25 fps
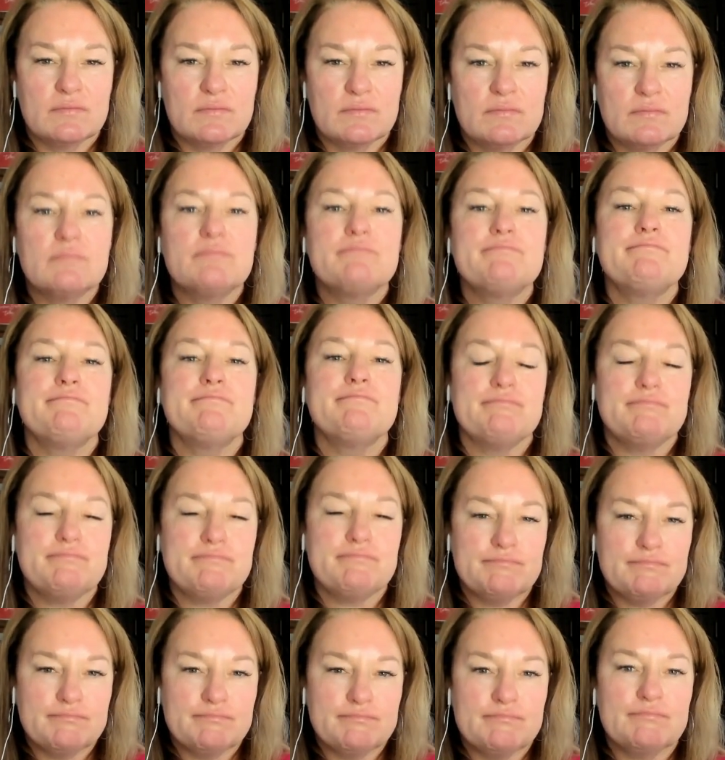
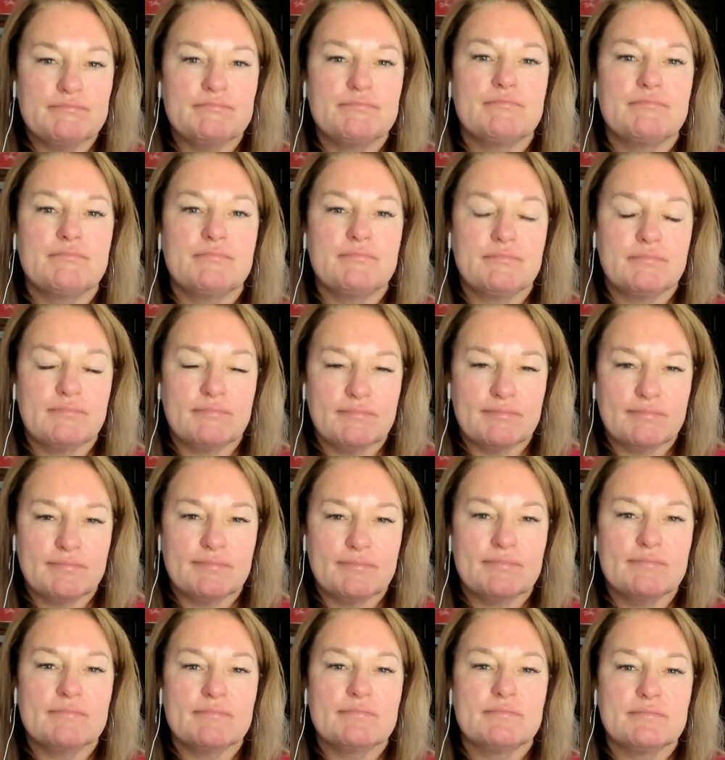
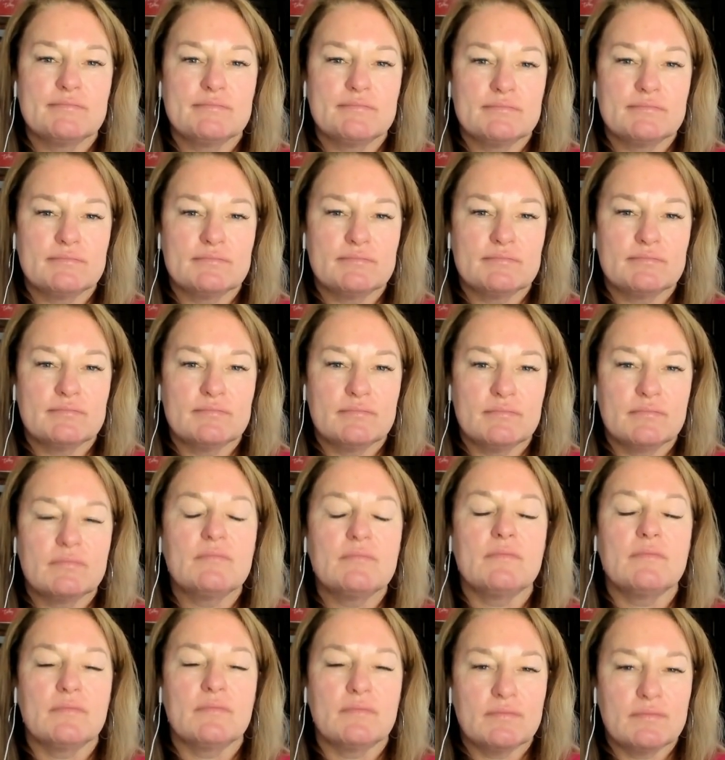
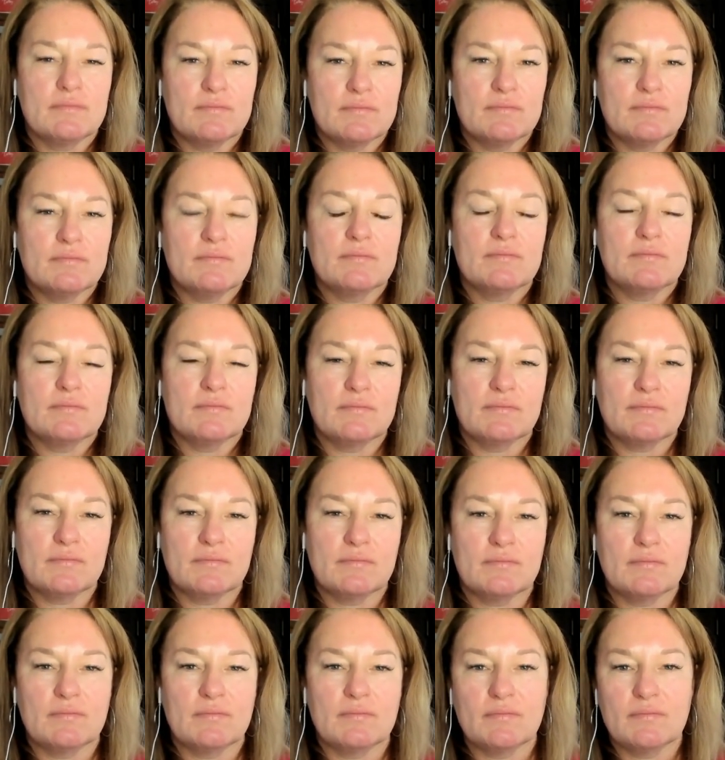
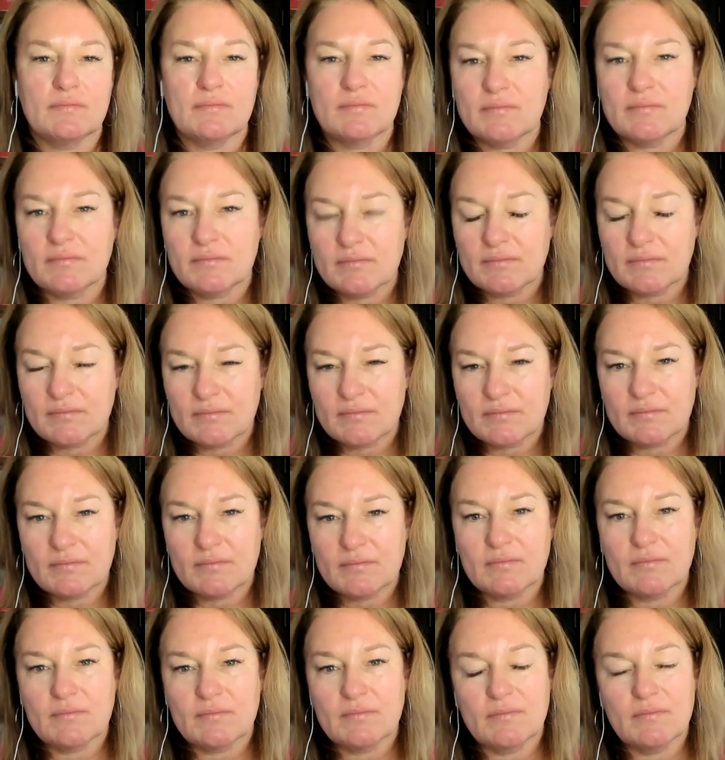
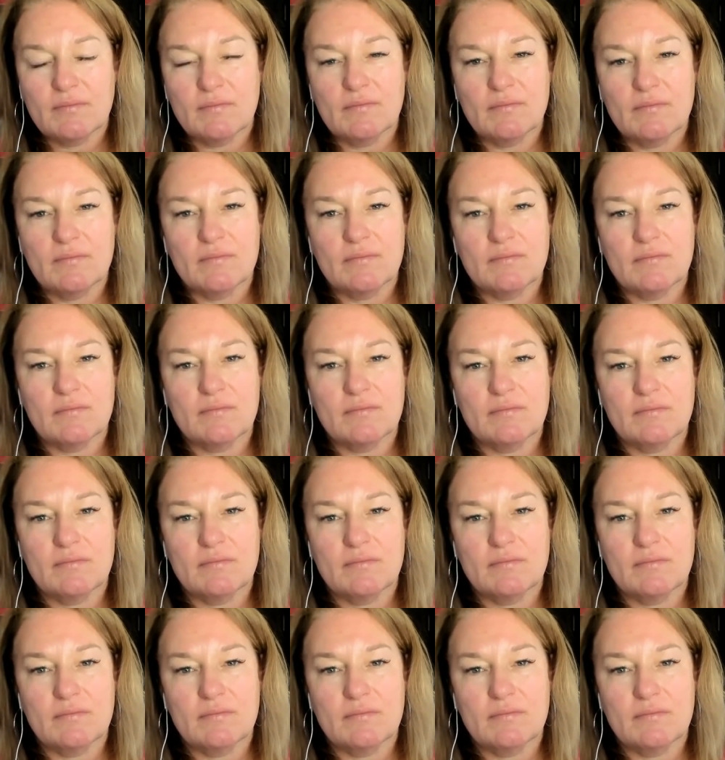This person isn't speaking.